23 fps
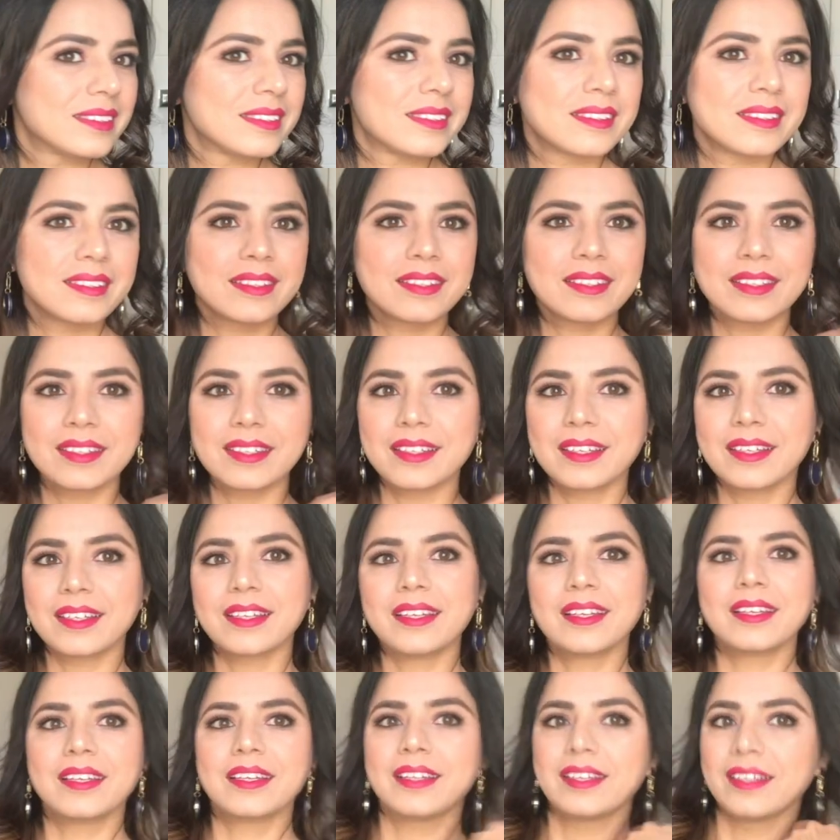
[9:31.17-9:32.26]
or if you
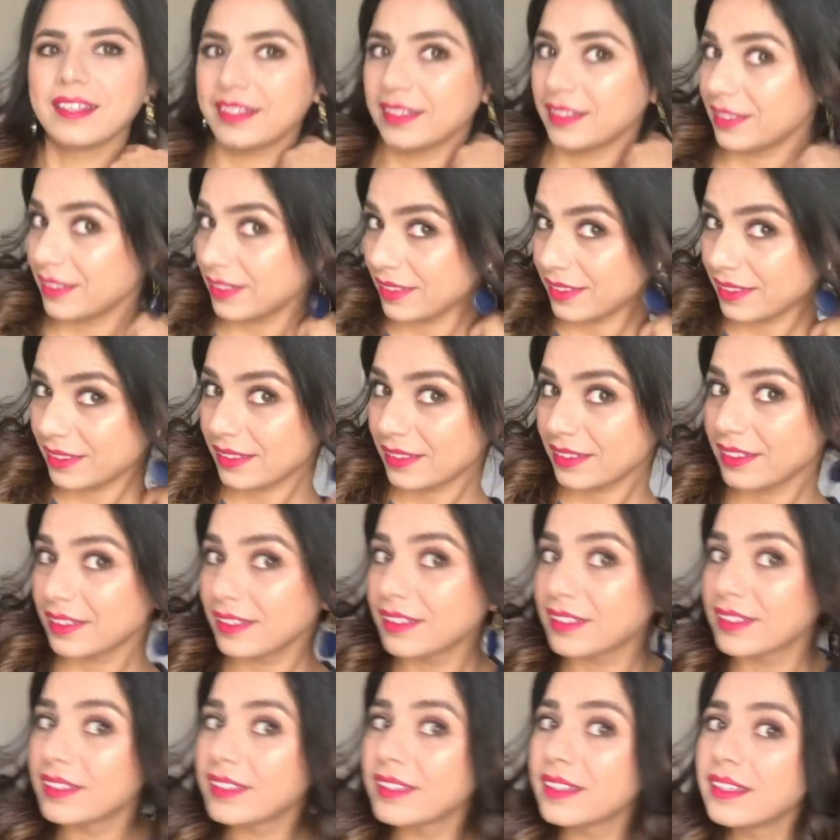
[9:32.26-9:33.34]
like this video, then
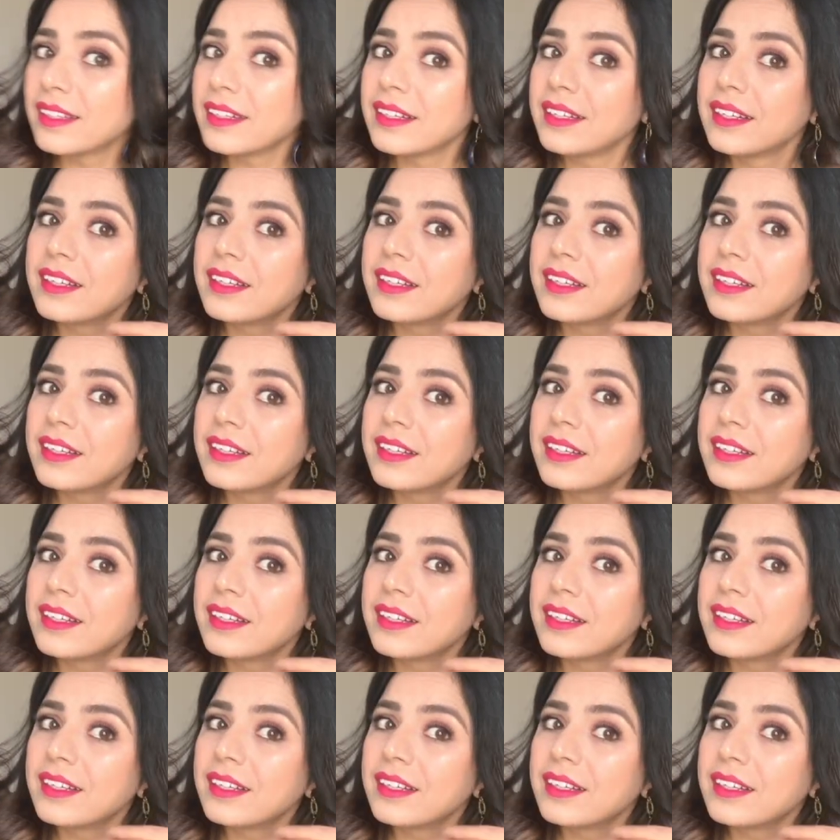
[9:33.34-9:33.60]
please